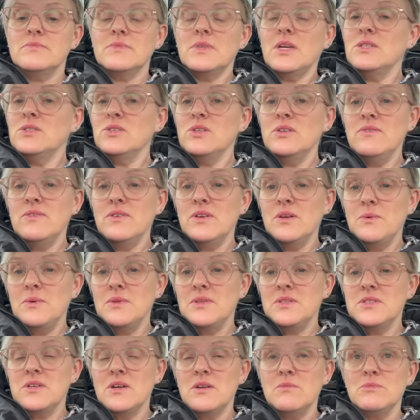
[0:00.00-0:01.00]
I don't even know where
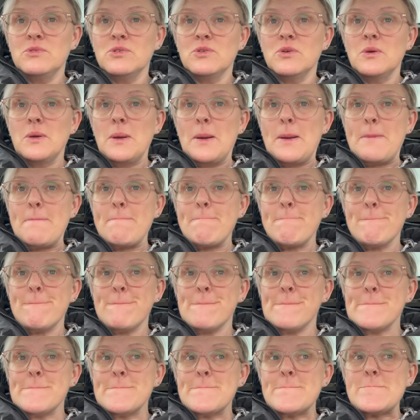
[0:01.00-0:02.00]
the time's gone.
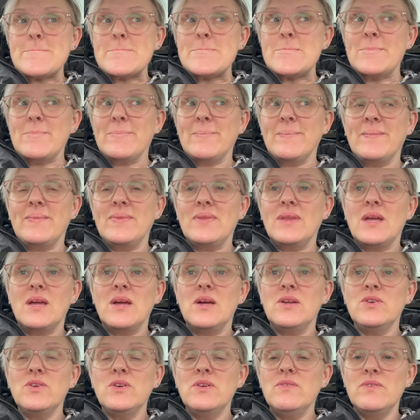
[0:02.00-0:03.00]

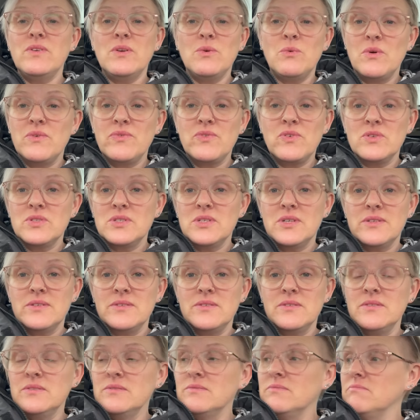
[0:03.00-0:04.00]
I don't even know what I've got done.
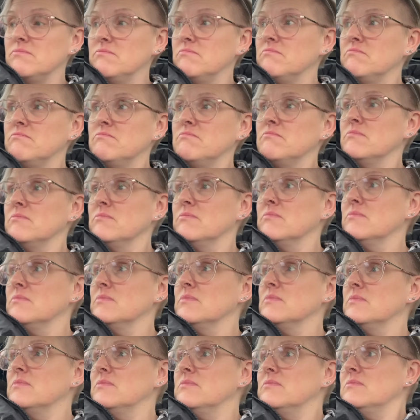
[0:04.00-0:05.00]

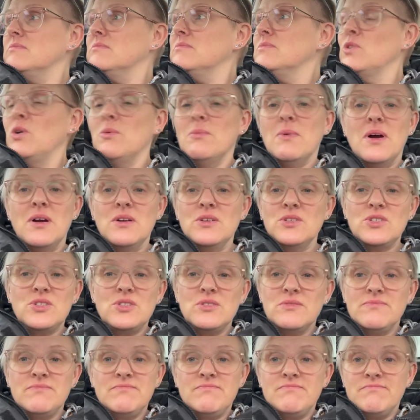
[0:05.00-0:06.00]
Not much,
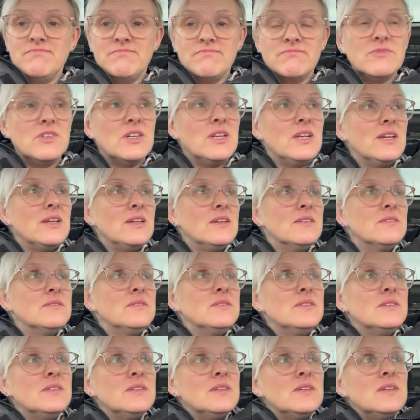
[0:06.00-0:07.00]
really.
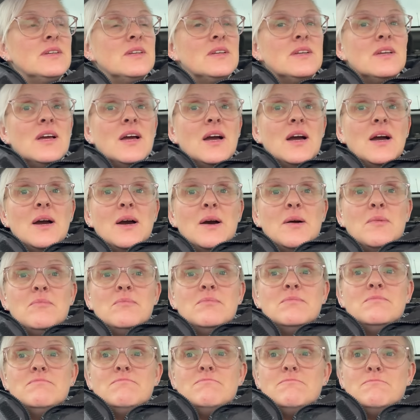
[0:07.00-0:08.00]
I